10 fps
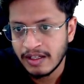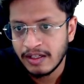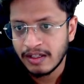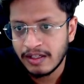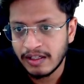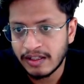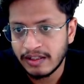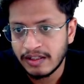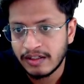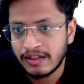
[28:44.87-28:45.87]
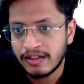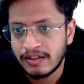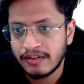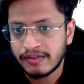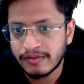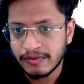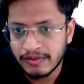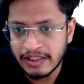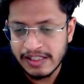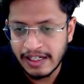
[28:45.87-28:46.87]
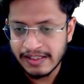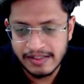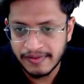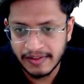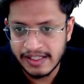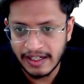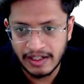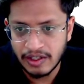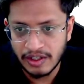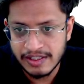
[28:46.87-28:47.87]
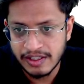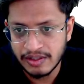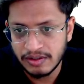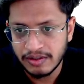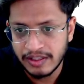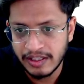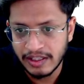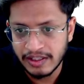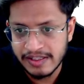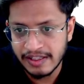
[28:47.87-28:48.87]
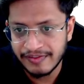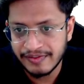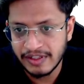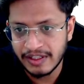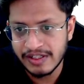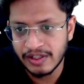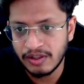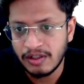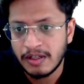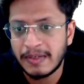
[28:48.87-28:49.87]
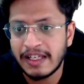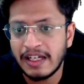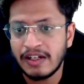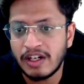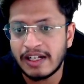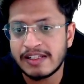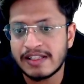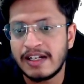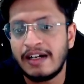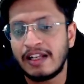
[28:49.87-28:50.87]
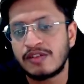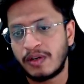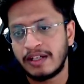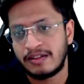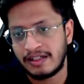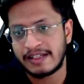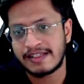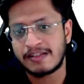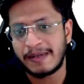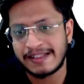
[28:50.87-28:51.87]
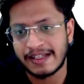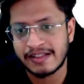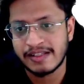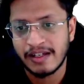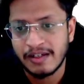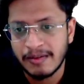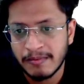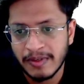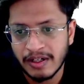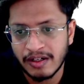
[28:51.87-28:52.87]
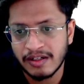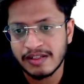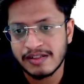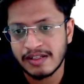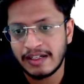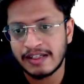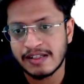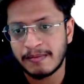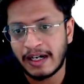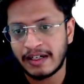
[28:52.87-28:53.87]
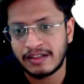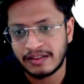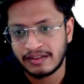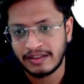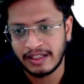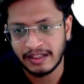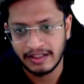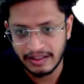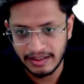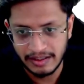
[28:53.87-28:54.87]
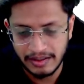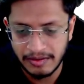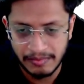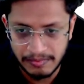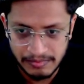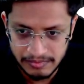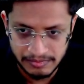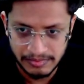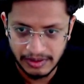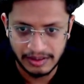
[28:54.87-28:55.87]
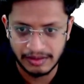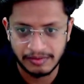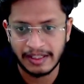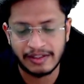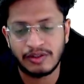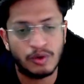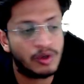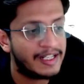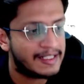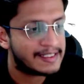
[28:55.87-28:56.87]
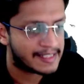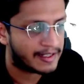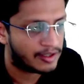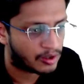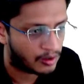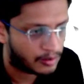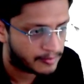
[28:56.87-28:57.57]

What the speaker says: Here the chances for the second draw are 0. Here itself it's 0, but here you can consider it as 1, like 6 by 6, because it doesn't matter. Like like you don't need the second draw.